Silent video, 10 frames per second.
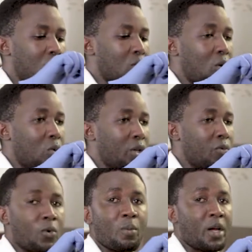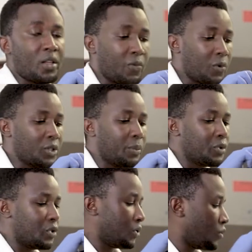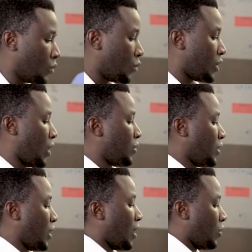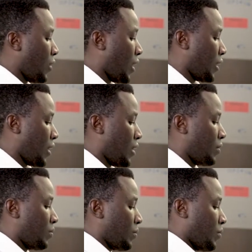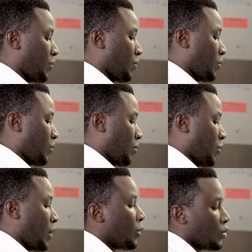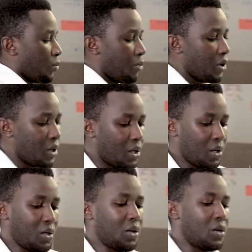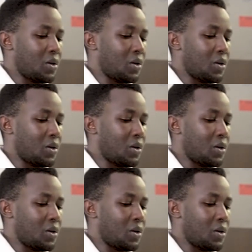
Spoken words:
So I'll wait for my forceps to cool down. Now I can be able to pick